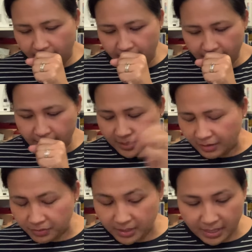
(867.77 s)
and
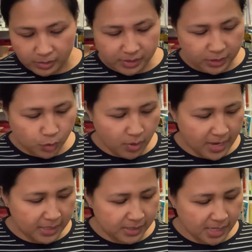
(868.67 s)
everything else is
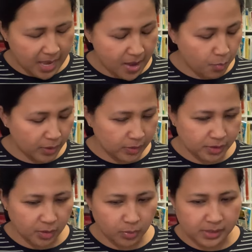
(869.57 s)
great um what else
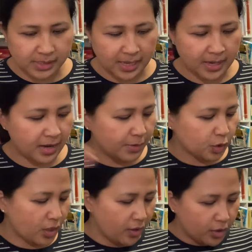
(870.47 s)
did i want to say let me
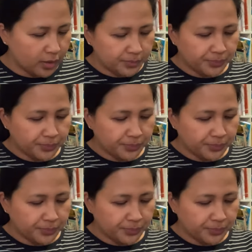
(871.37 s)
try it on